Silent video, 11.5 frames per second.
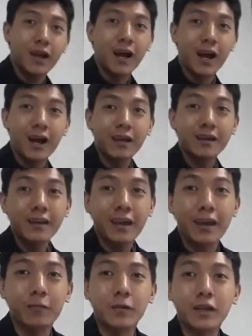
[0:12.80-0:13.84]
I
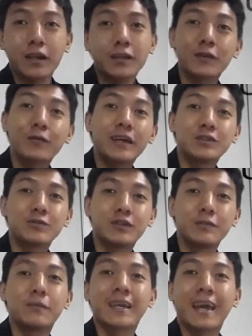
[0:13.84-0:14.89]
am an undergraduate
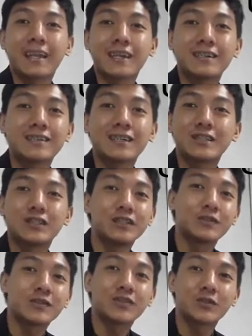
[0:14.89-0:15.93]
mechanical
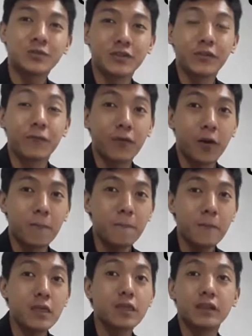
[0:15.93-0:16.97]
engineering student from
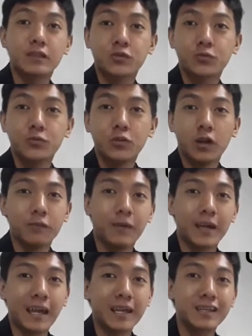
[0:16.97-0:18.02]
the School of
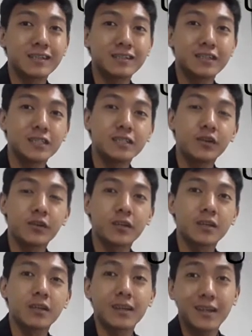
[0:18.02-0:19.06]
Mechanical
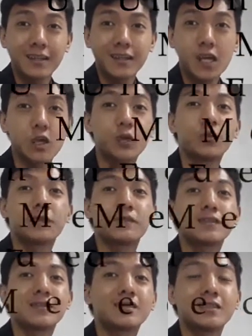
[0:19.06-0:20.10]
Engineering in
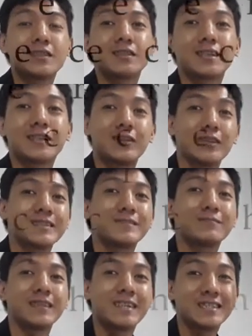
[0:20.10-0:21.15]
University Technology
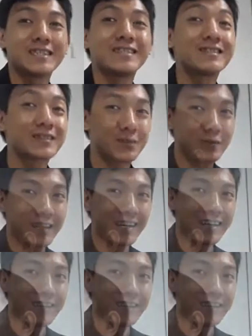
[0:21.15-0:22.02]
Malaysia, Skudai.